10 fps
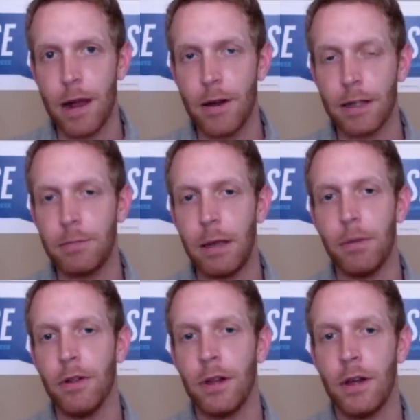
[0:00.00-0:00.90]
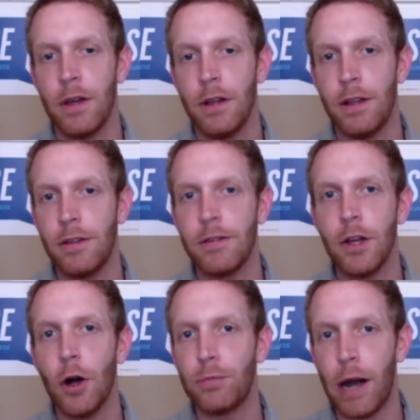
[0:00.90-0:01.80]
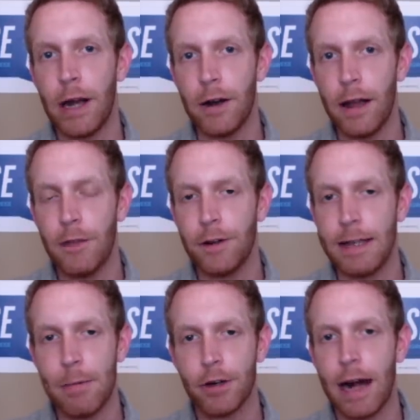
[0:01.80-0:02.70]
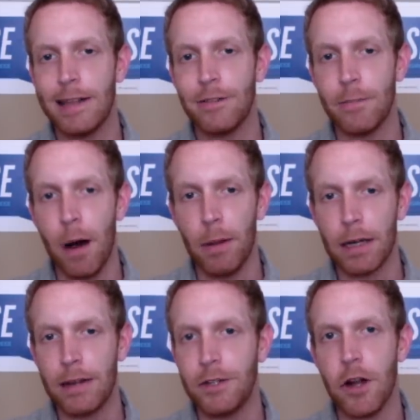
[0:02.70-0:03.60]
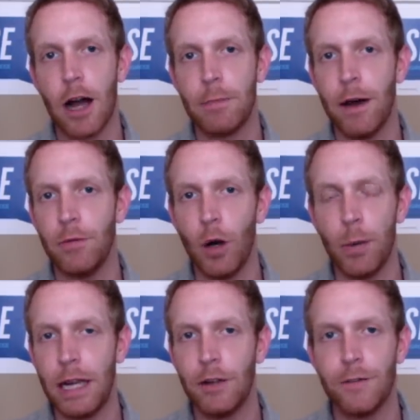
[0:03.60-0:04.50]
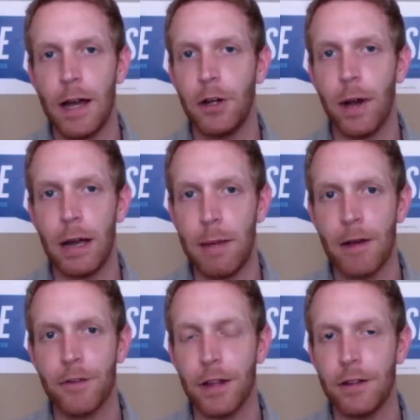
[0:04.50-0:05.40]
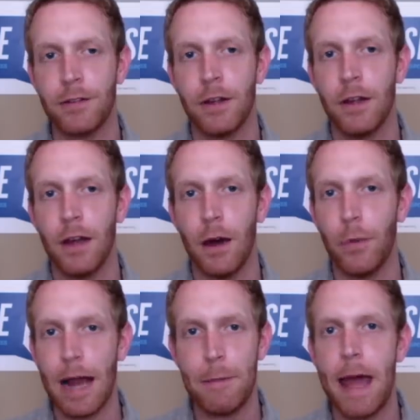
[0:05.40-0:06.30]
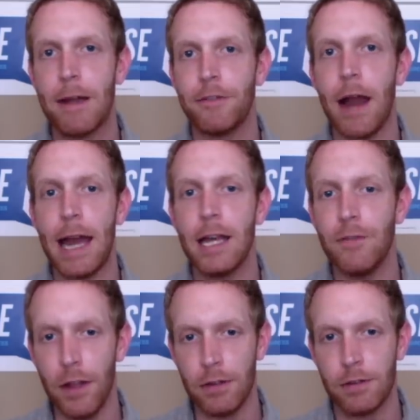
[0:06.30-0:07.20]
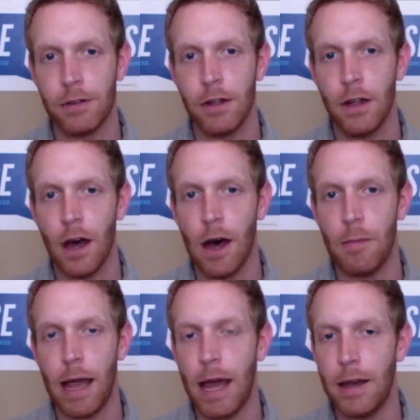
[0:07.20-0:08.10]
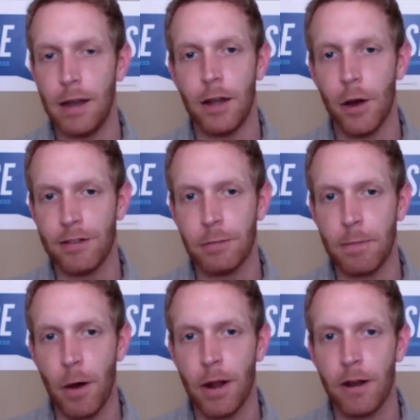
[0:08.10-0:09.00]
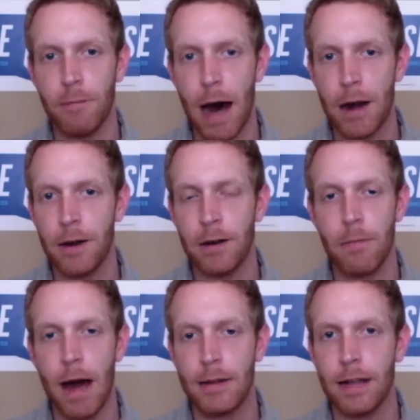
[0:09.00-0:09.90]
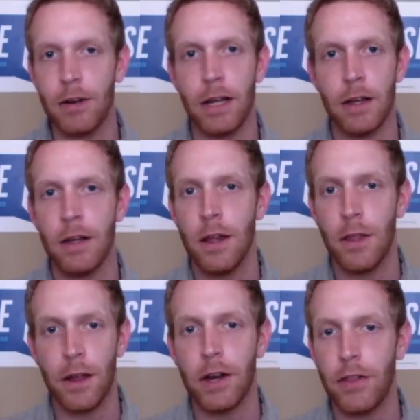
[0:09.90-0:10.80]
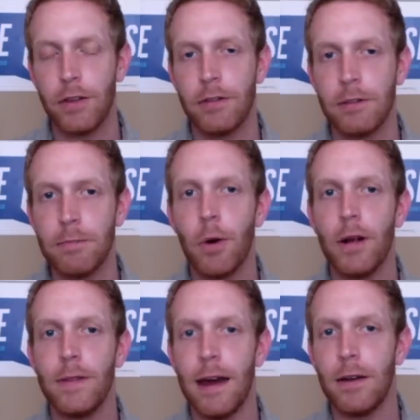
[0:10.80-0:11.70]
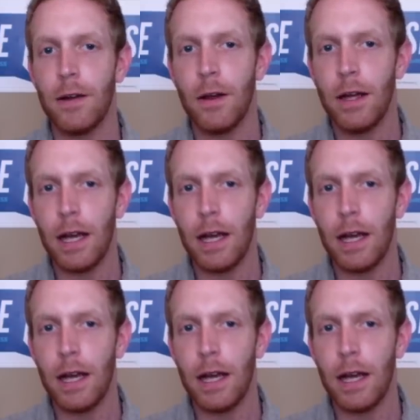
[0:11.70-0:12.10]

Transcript: to the American people. This is a no brainer. And for Democrats and Republicans to talk about, well, we need to find a way to pay for this, uh, we're not paying for any of this. Um, and, you know, as a proponent of modern monetary theory, this is important that